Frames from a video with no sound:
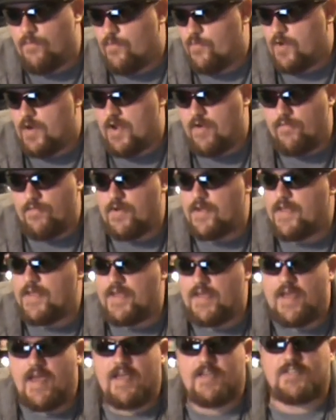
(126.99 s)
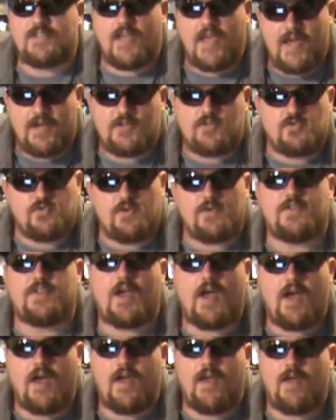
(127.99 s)
Whenever he has extra
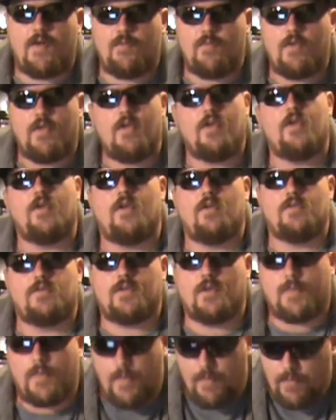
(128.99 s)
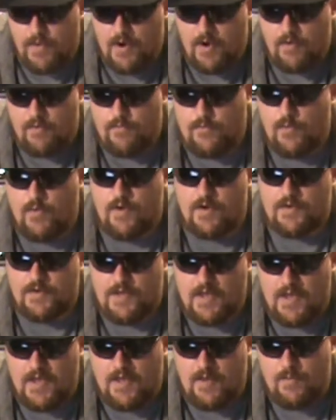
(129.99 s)
time to prepare for a
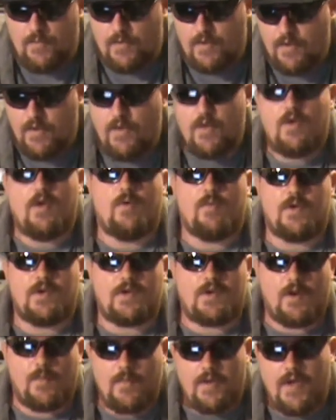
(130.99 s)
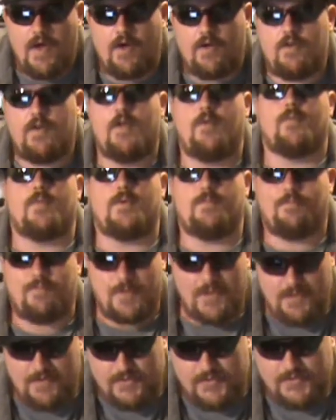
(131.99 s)
game, we come out and we
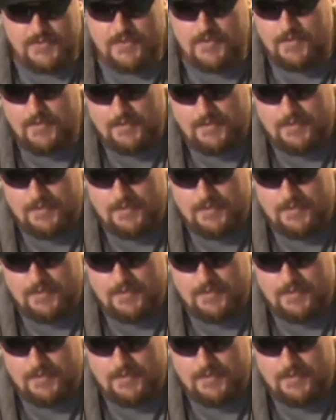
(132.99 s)
beast.